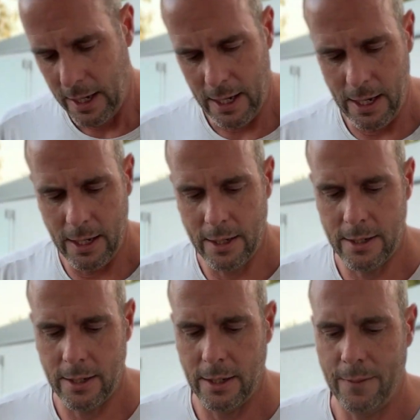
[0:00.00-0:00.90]
and
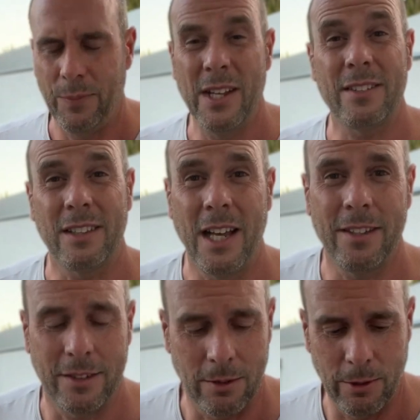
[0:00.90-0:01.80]
it's
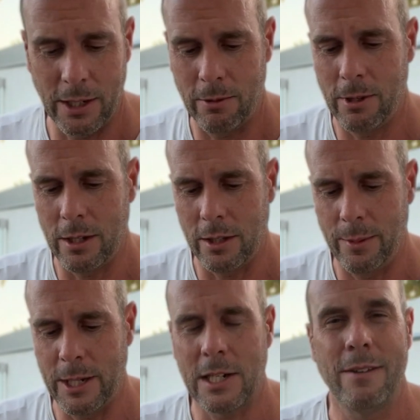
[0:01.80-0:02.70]
lasted really well. I'm
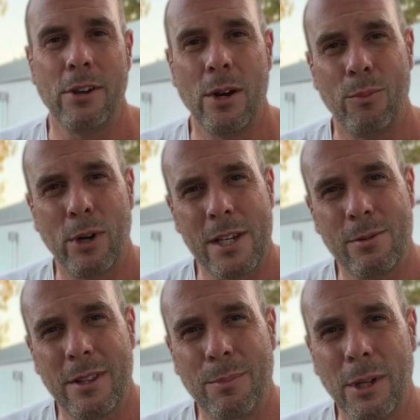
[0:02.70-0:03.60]
actually very impressed
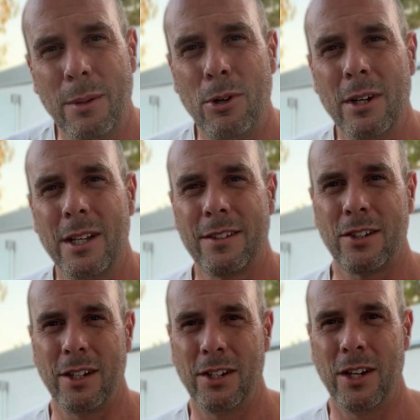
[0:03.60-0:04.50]
with the Billabong. It's
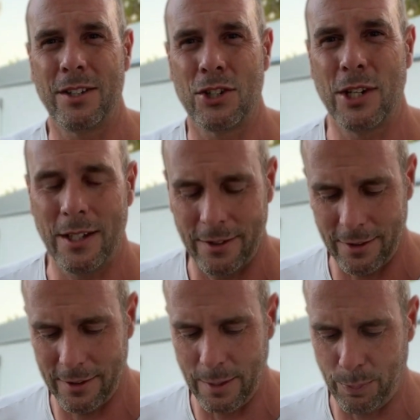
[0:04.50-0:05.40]
got a nice chest
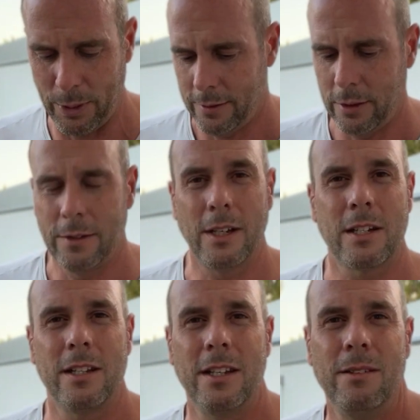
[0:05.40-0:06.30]
zip, so it's
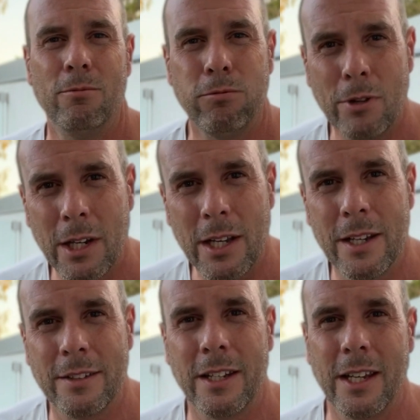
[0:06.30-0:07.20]
actually really
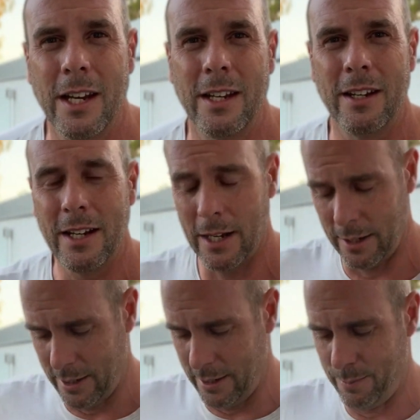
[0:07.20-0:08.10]
easy to get in and out.
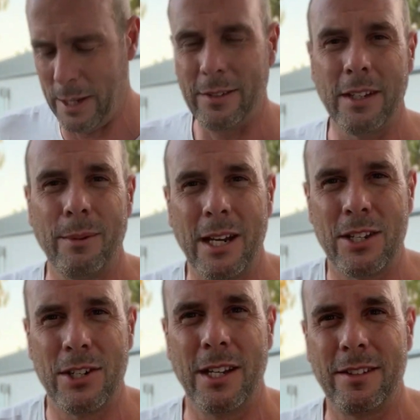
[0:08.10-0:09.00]
And the best thing about a
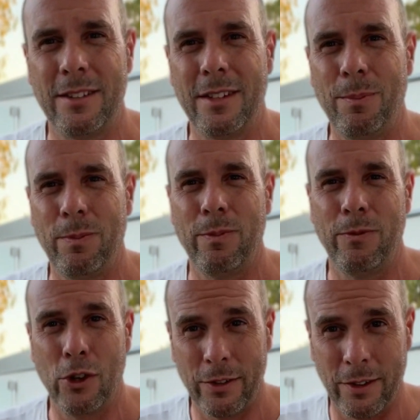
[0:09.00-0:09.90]
chest zip
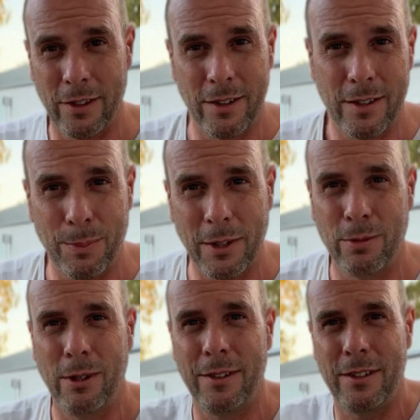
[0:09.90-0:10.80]
versus the zipless
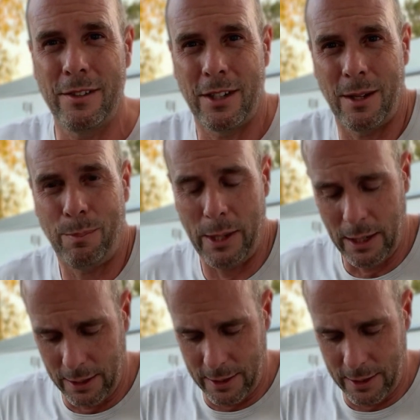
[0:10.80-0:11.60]
one is you can peel it